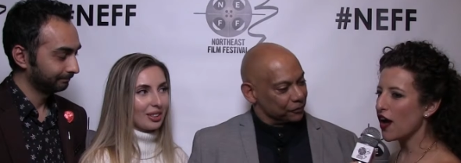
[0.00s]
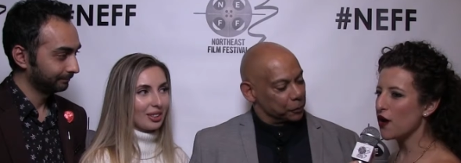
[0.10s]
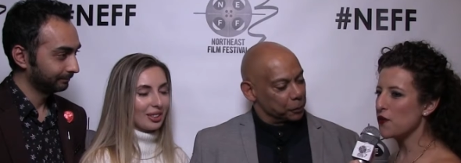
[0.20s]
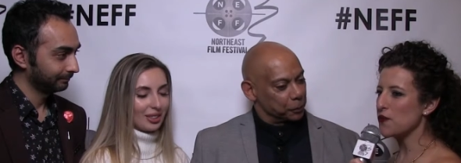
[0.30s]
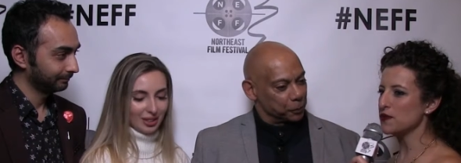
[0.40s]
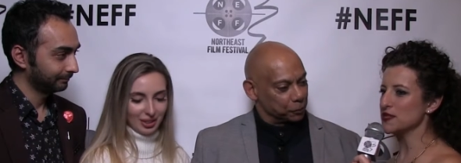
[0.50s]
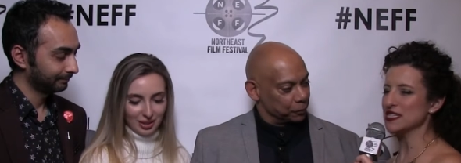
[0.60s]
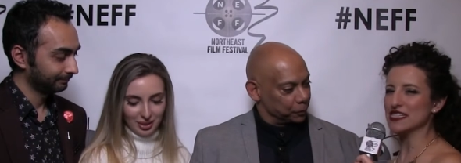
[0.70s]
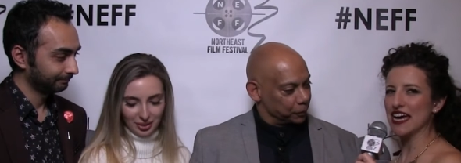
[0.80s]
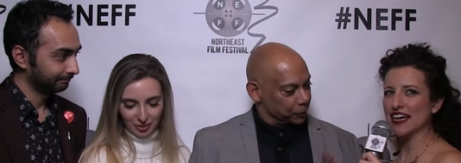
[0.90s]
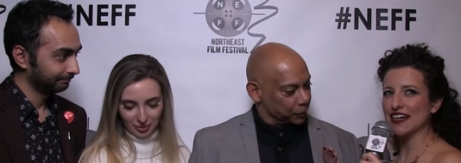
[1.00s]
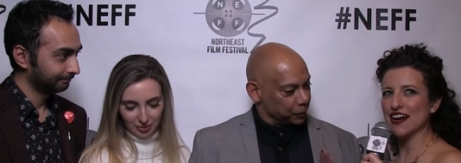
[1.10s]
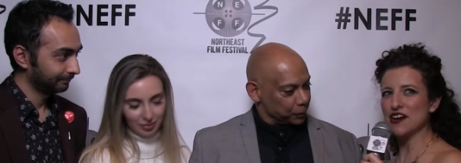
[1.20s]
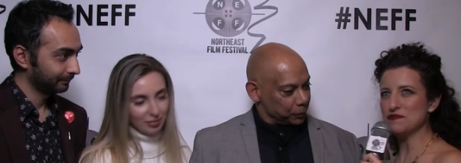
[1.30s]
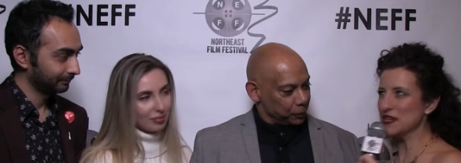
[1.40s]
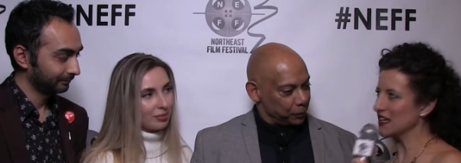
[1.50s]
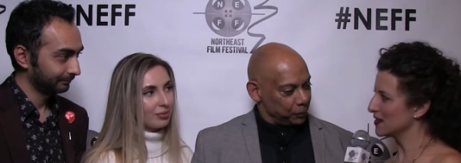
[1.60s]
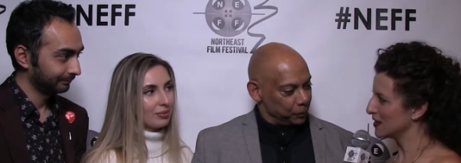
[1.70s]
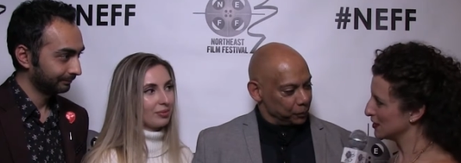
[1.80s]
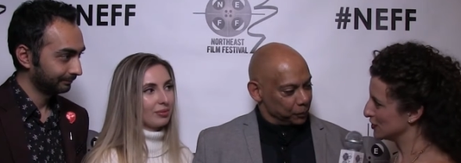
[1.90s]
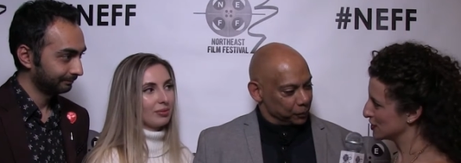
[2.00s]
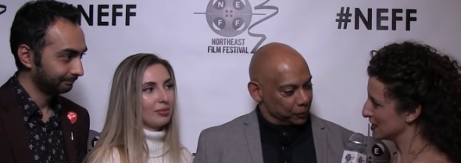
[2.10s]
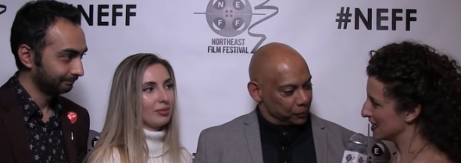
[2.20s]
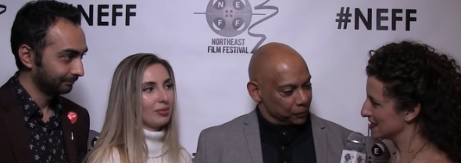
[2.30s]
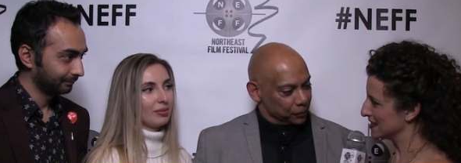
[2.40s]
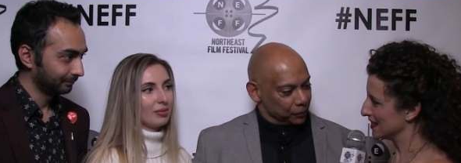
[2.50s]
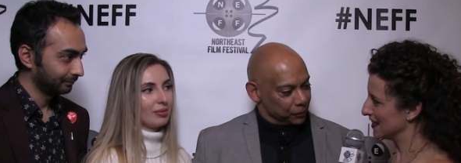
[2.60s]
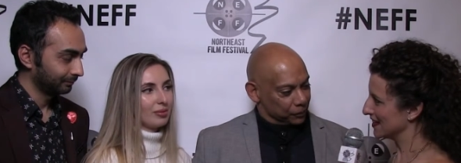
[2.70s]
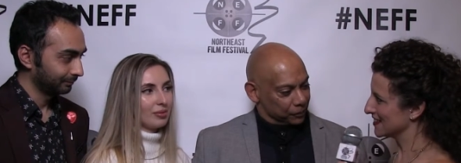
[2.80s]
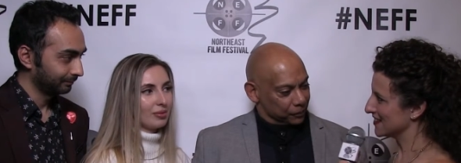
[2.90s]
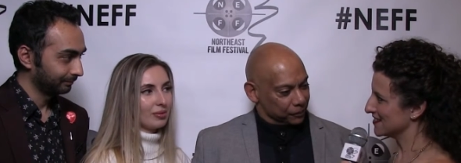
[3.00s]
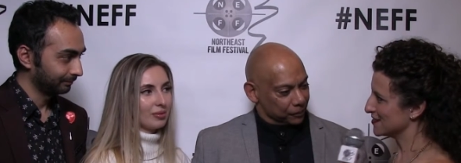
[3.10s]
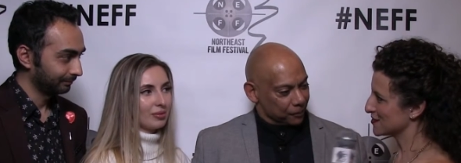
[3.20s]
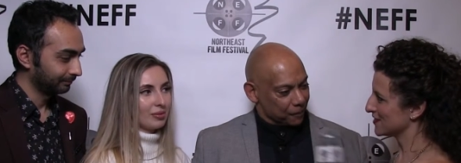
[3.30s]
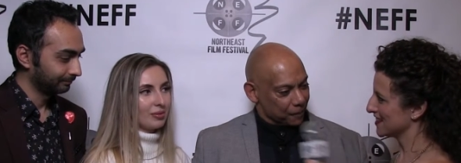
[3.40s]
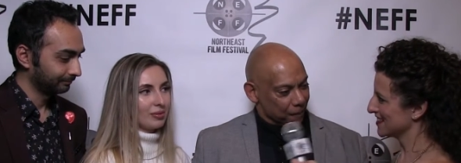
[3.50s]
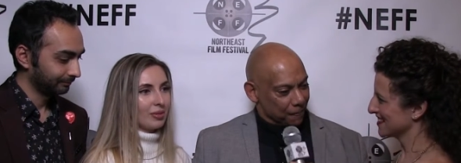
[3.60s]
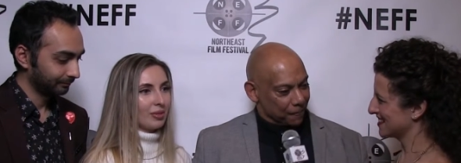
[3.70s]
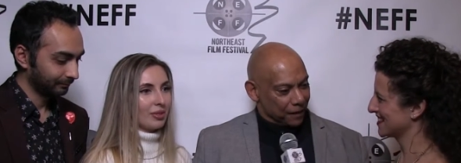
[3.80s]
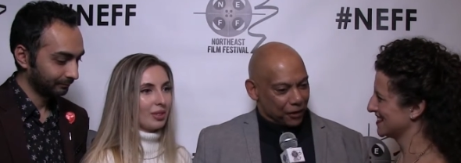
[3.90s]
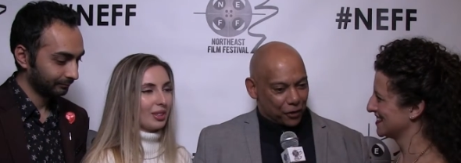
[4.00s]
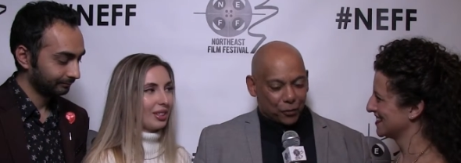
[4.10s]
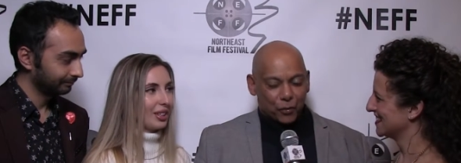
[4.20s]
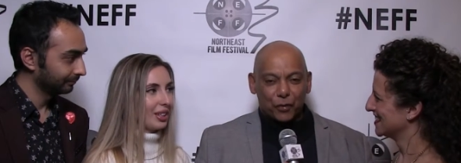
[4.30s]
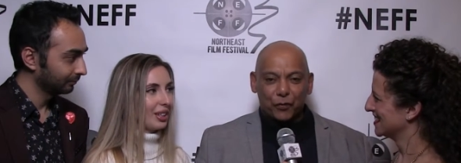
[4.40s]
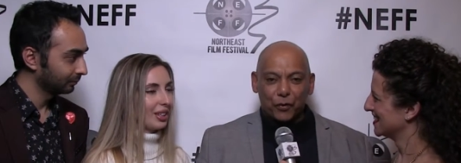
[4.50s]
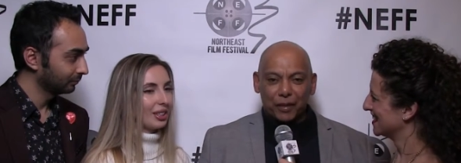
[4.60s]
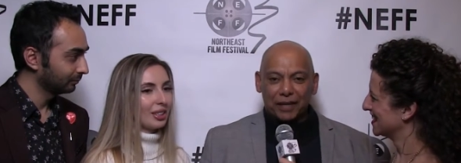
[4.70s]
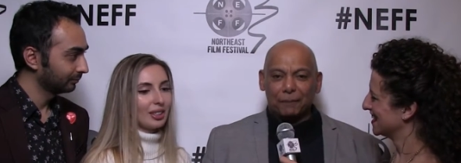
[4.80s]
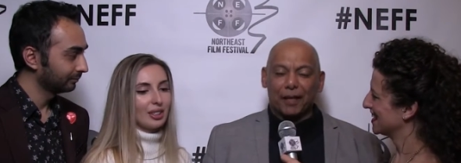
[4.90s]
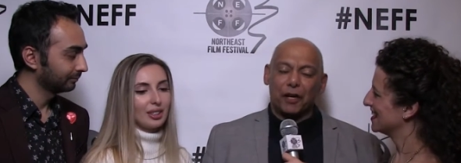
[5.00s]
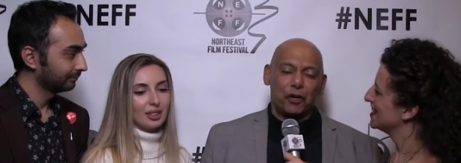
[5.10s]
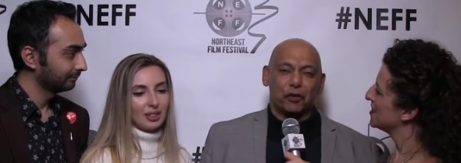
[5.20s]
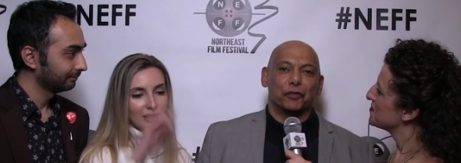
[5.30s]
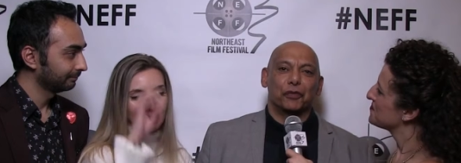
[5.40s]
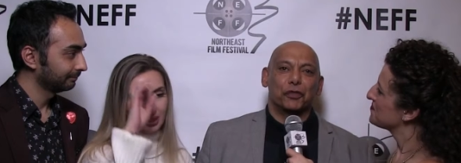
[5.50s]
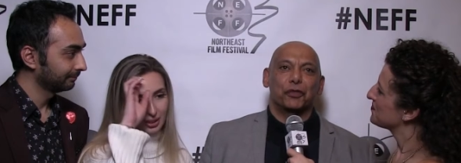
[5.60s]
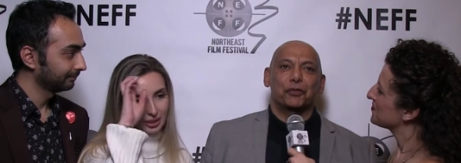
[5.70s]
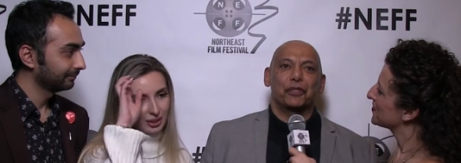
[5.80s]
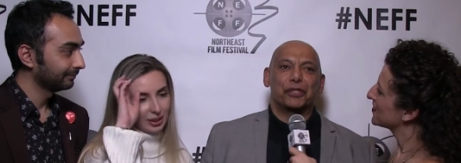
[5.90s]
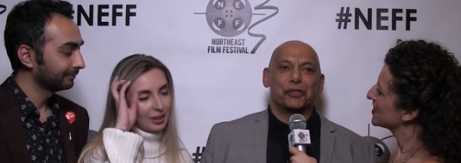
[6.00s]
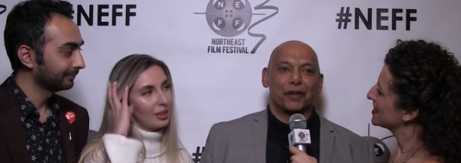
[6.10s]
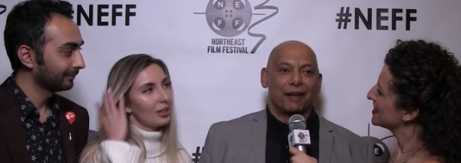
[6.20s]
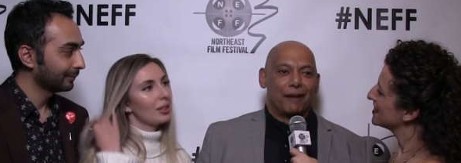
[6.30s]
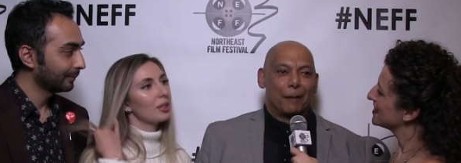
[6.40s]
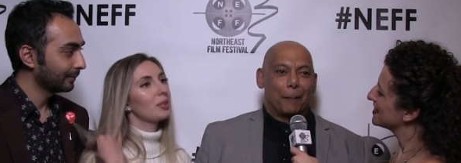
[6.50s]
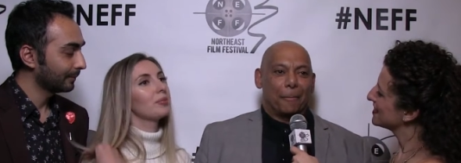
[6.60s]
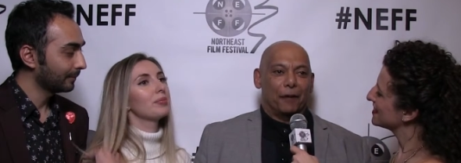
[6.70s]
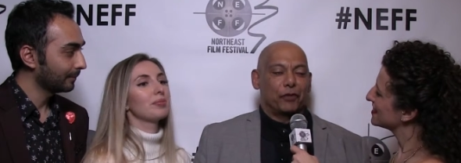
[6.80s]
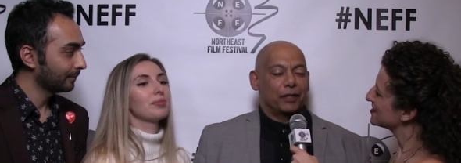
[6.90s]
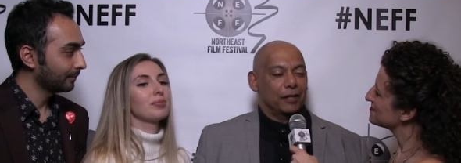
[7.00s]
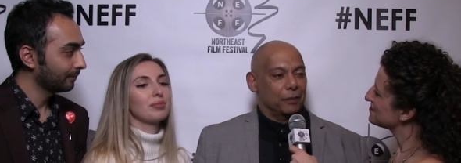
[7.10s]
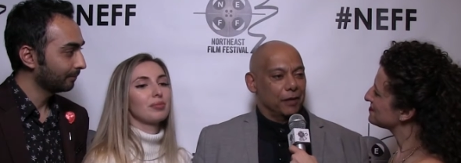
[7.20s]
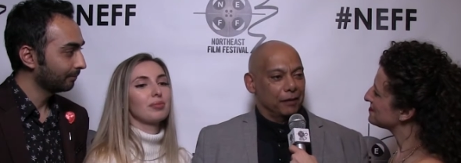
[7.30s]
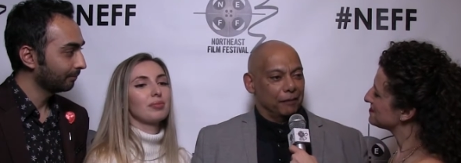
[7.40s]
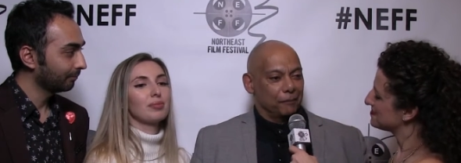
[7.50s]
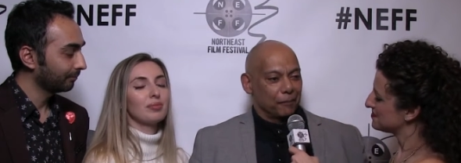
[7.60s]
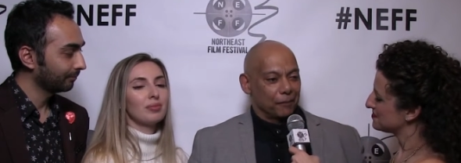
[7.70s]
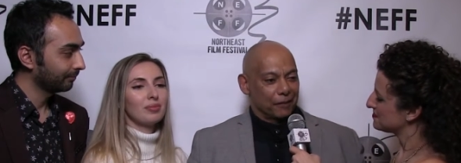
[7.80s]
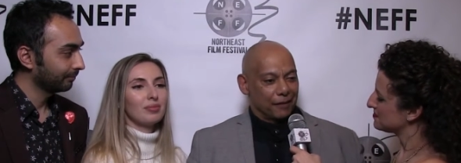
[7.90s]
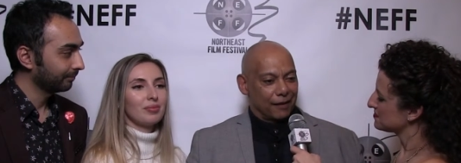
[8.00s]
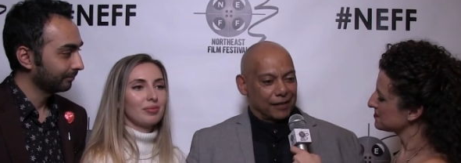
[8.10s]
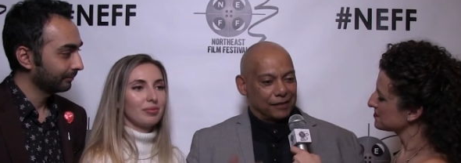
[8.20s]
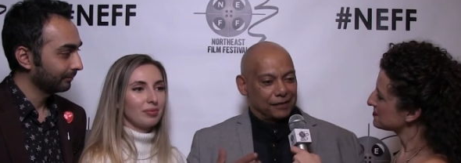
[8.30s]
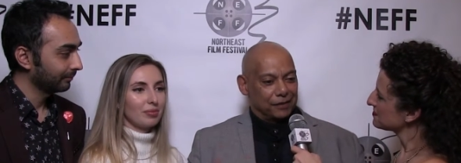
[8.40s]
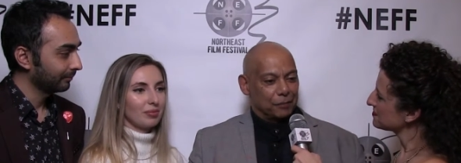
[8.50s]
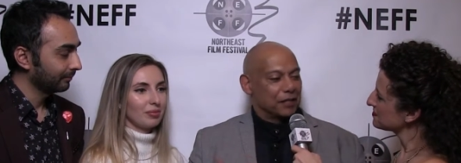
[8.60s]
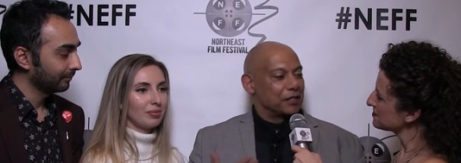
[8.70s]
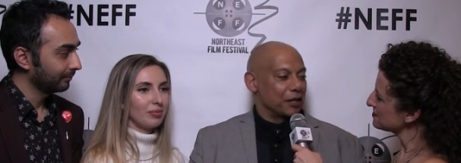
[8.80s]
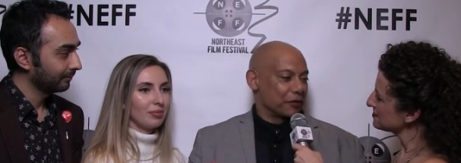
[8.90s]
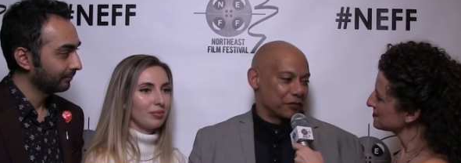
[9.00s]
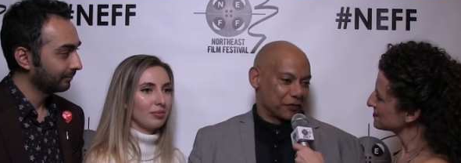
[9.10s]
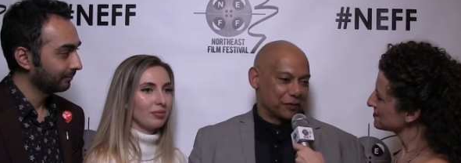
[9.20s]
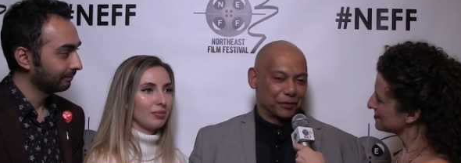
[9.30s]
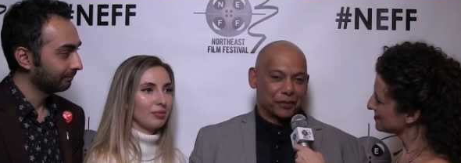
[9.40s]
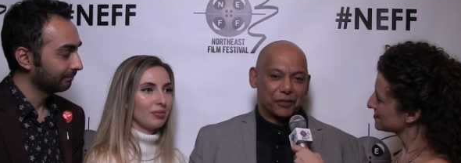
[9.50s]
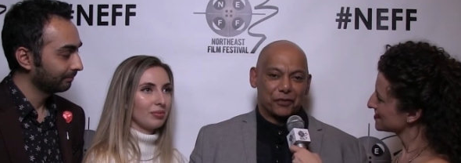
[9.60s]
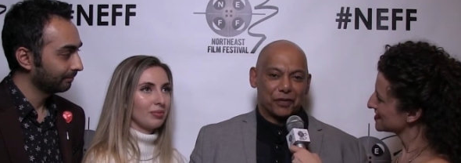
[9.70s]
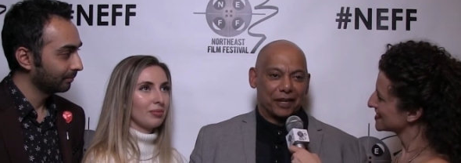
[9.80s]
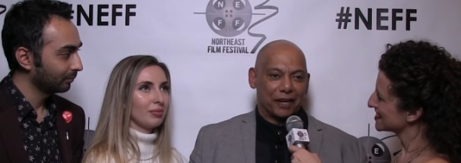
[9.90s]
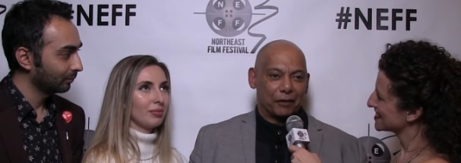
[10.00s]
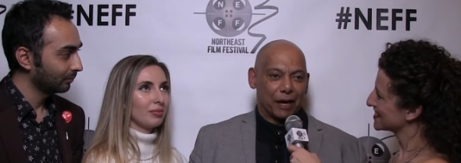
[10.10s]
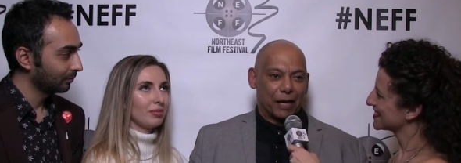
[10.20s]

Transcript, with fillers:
Speaker 1: uh, what was it like uh, being in the theater tonight, seeing it on the screen?
Speaker 2: Well, for me, I don't know. For certain reason, every time I I see myself on the screen, I,